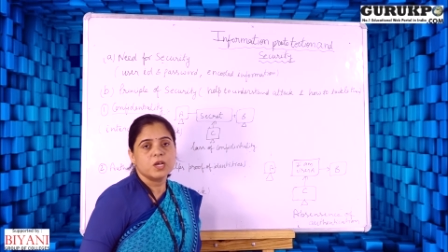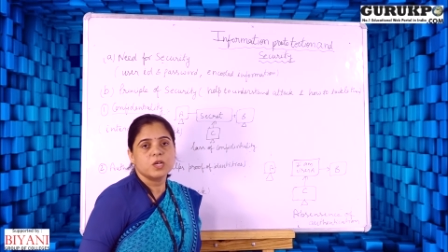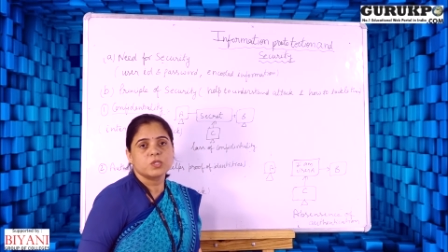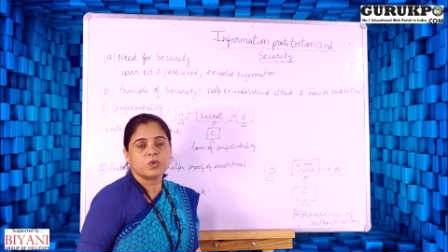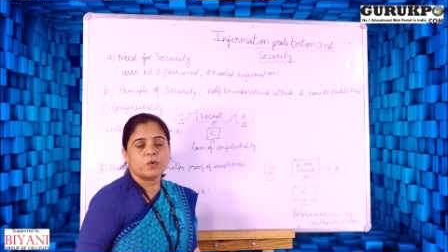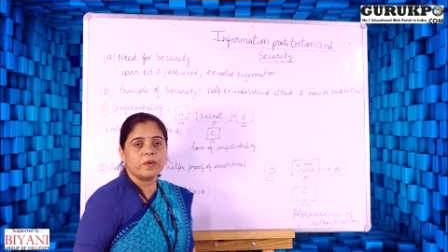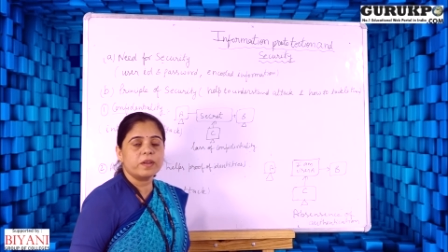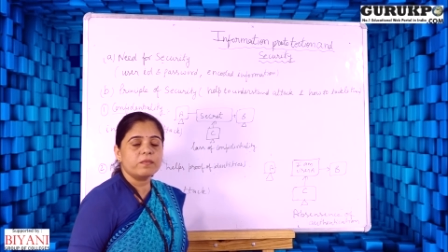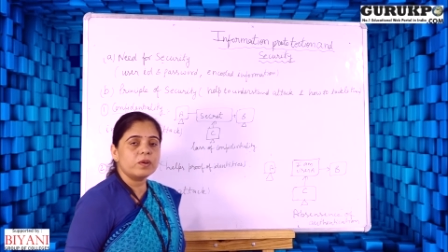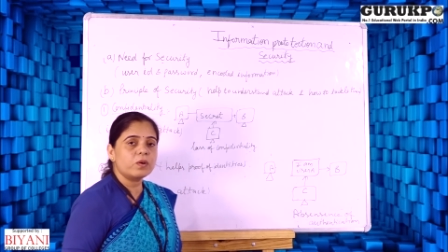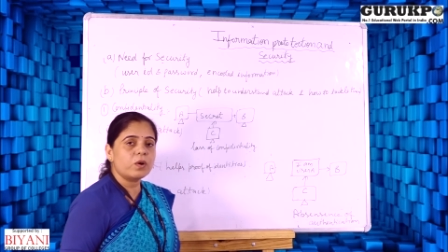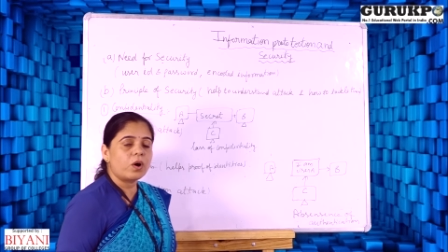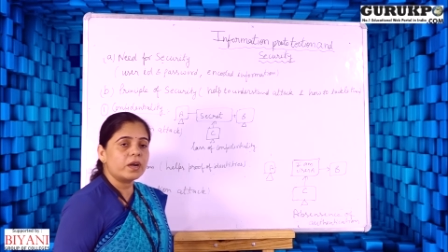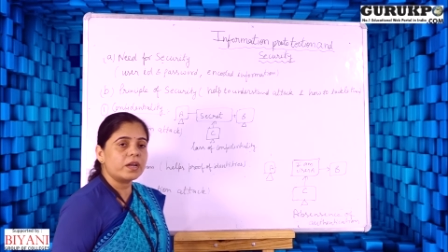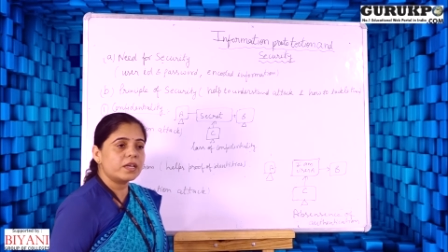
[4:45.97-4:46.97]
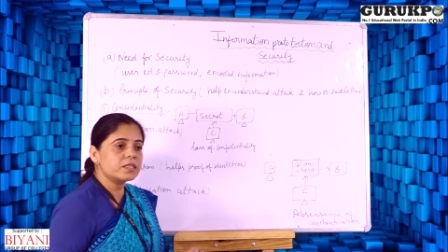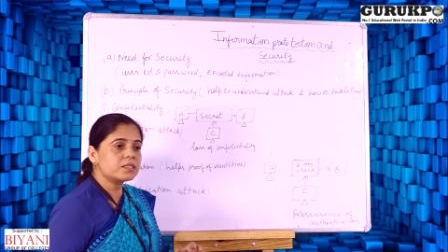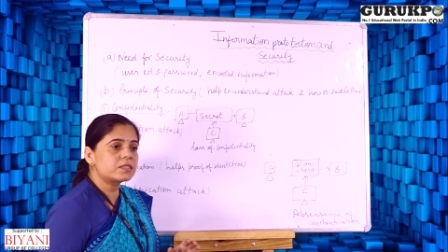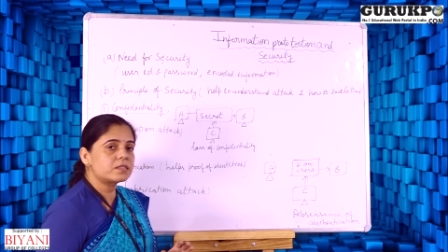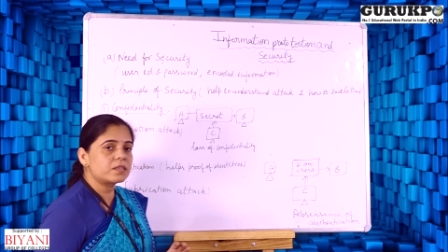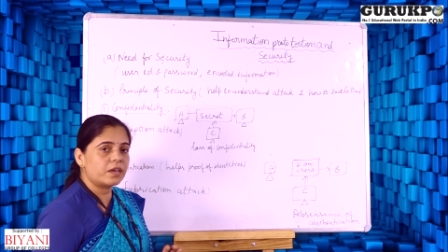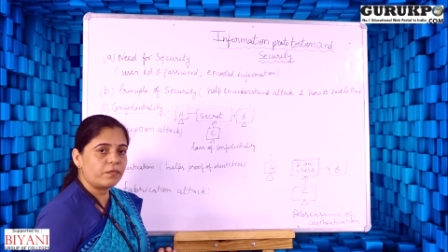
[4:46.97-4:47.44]
So when we call
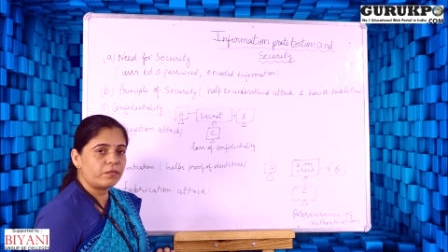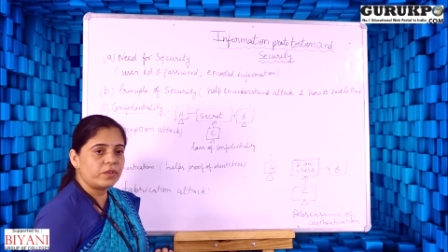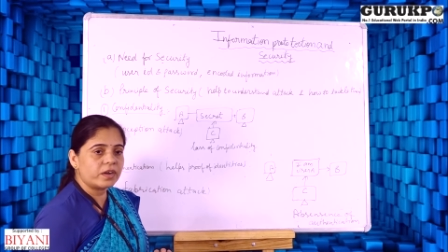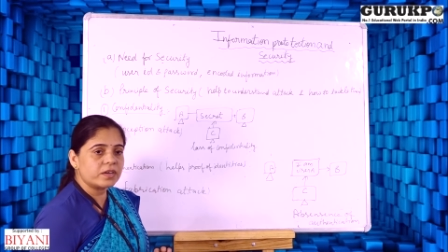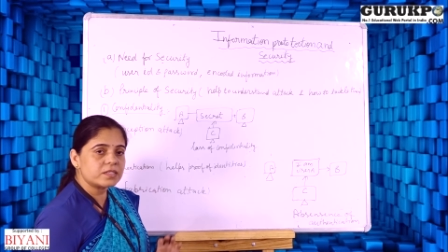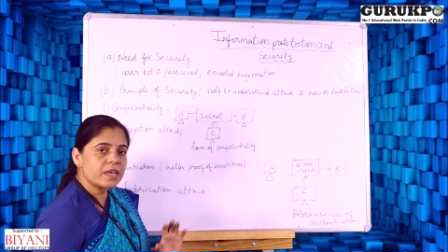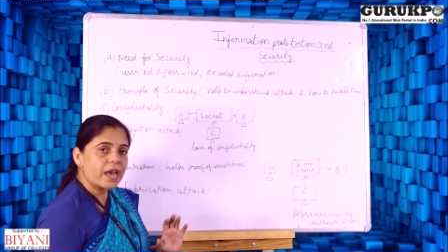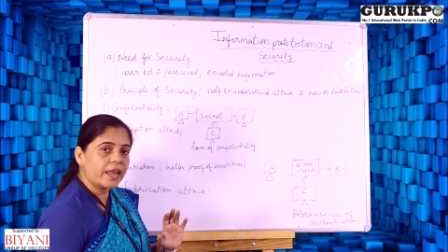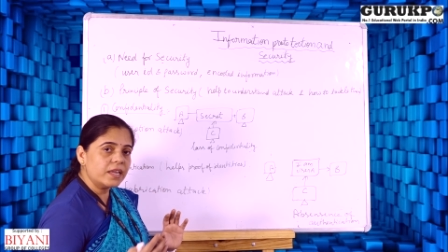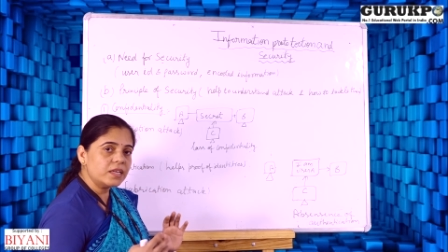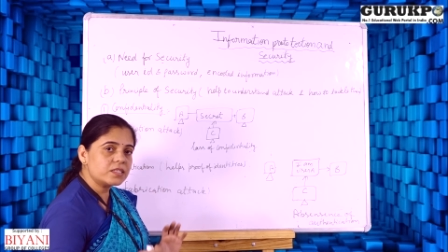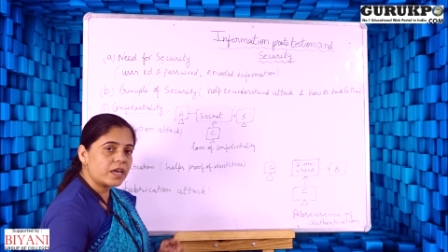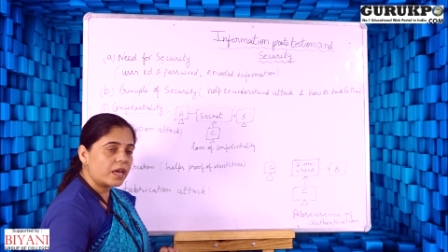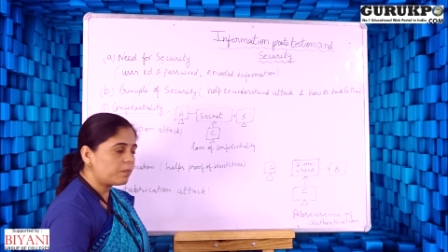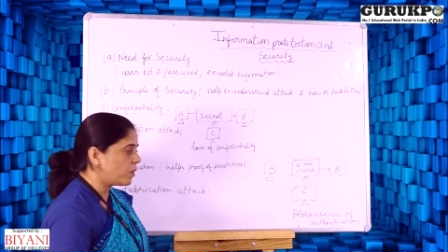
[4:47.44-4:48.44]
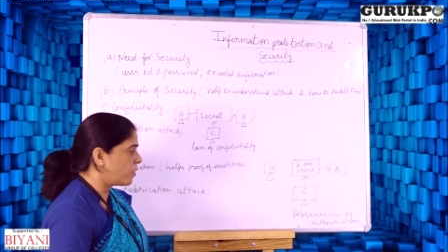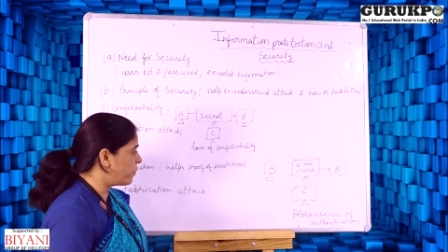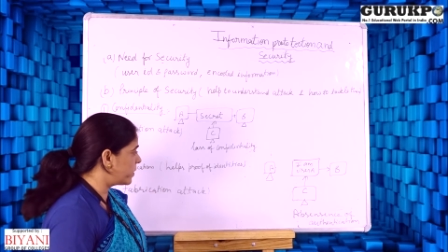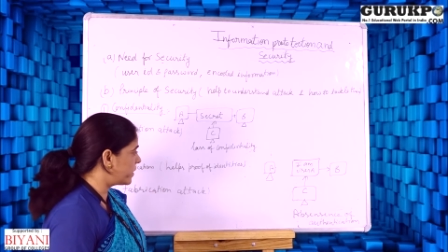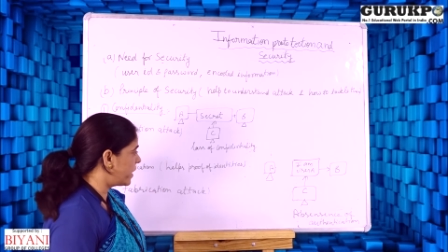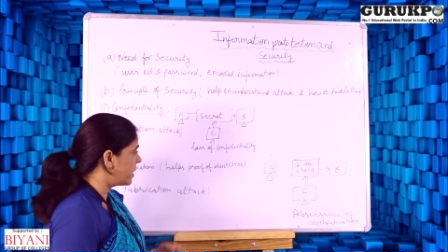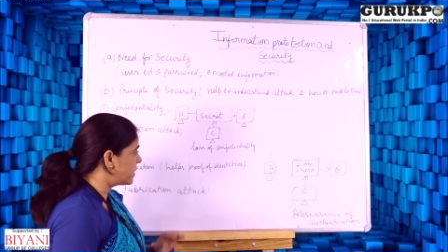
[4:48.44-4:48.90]
if there is any type of
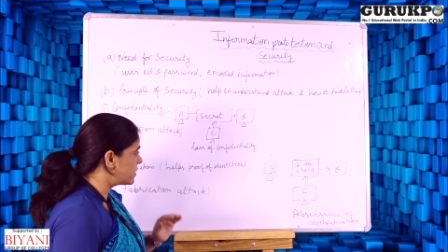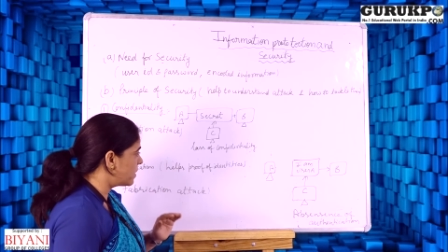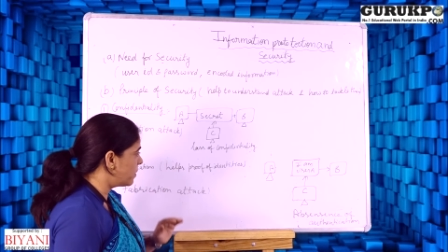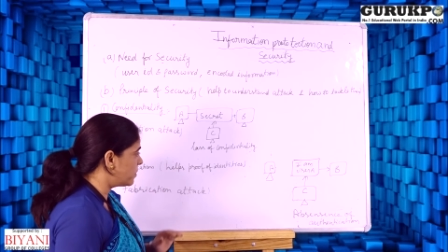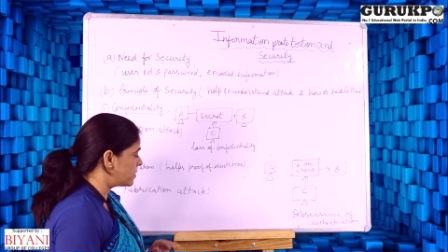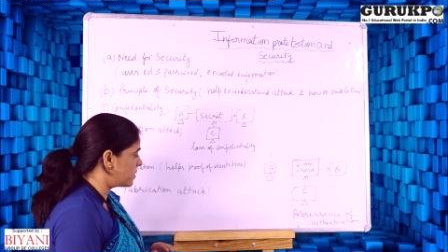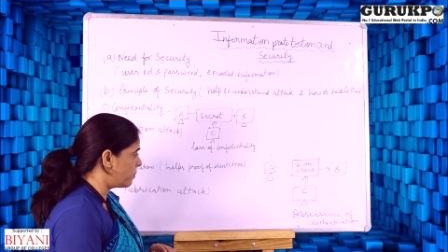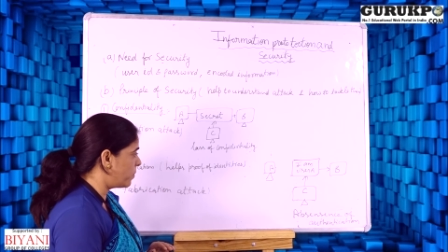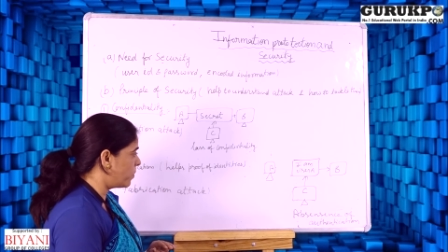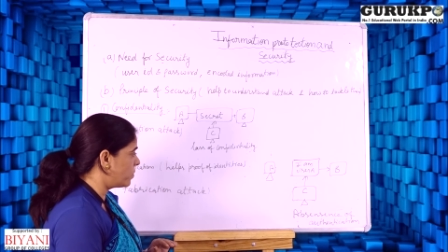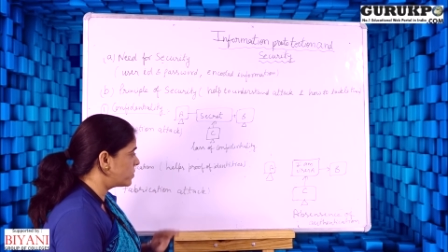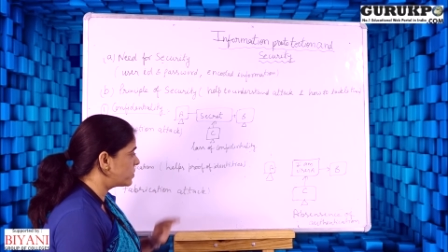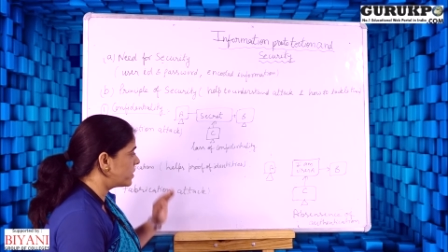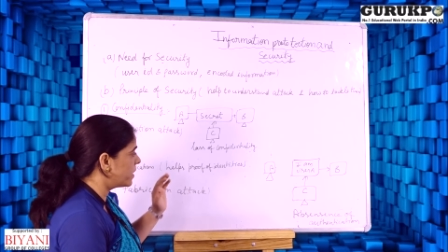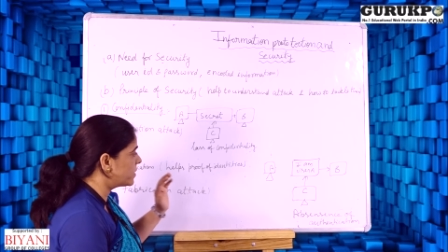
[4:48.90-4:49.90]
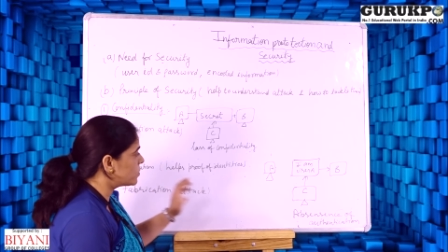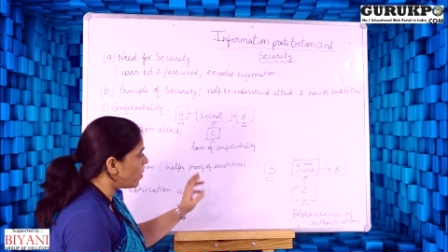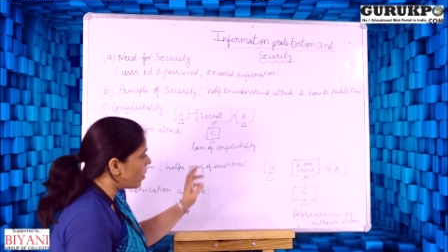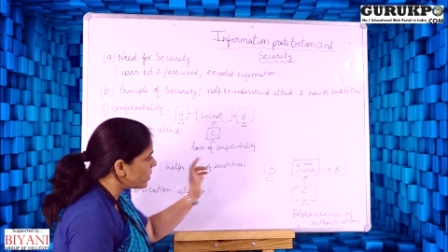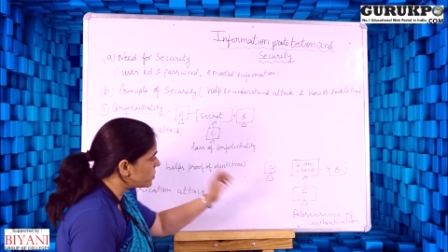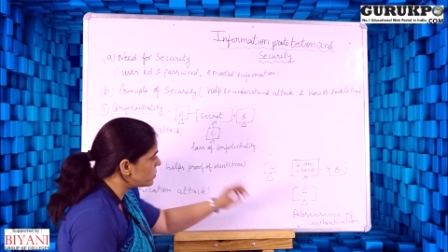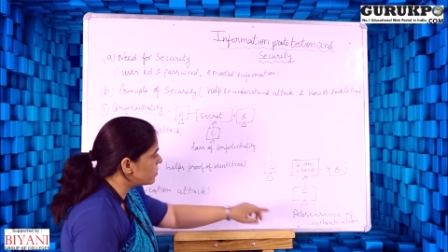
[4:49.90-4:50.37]
attack, suppose there is
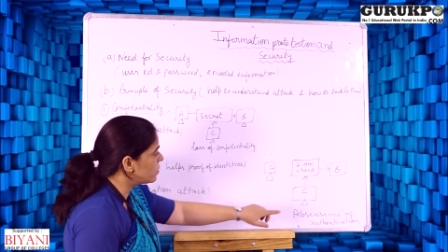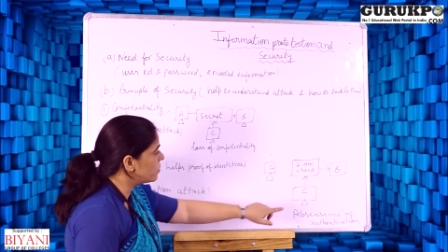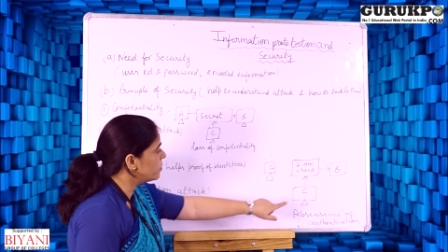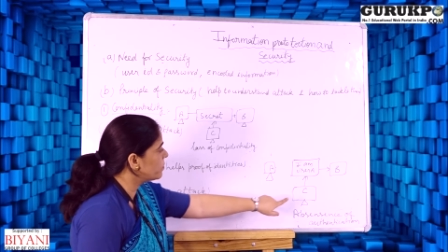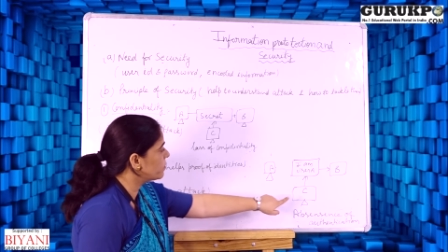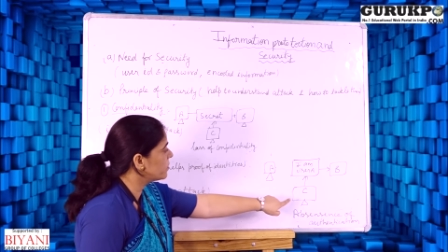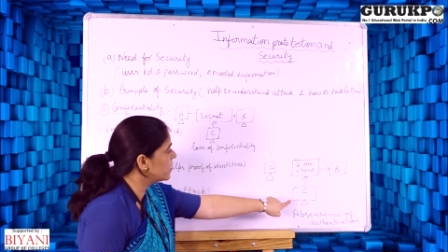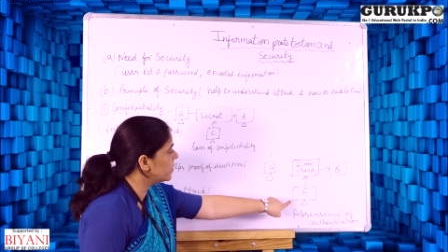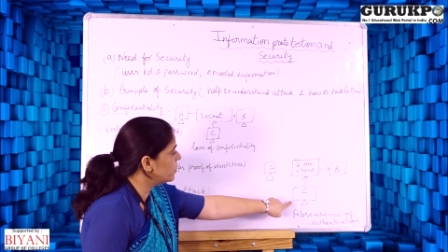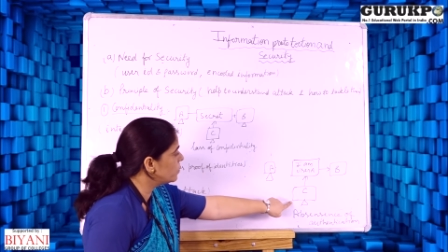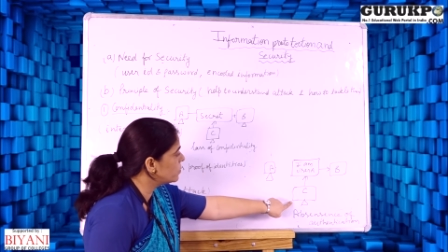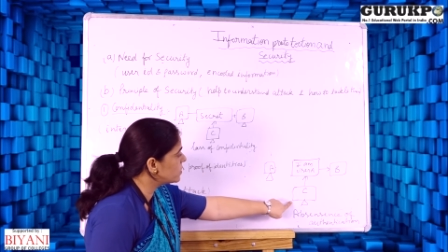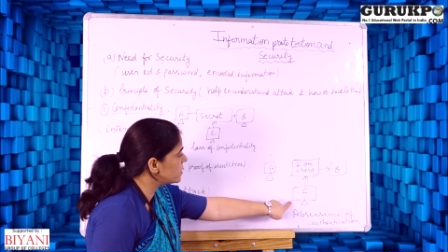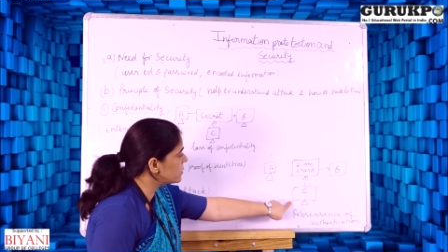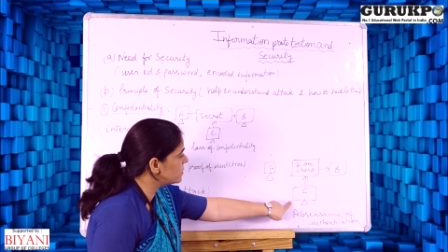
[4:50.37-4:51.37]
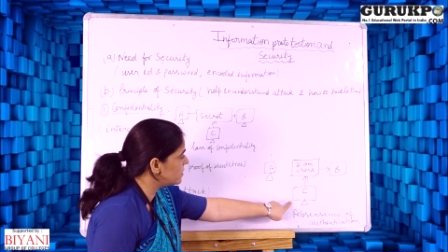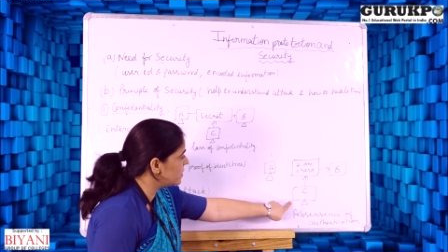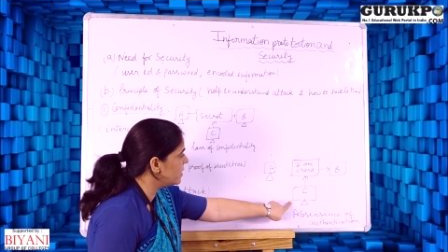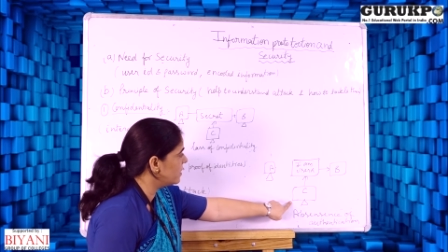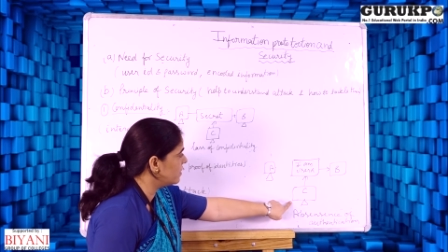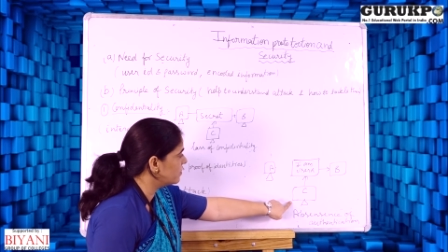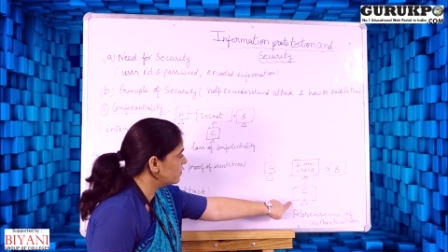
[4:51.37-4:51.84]
also the user
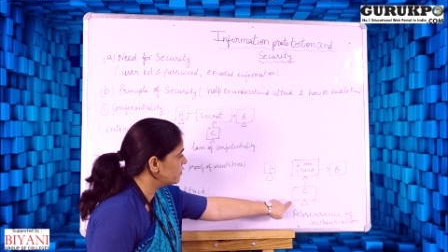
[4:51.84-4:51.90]
C,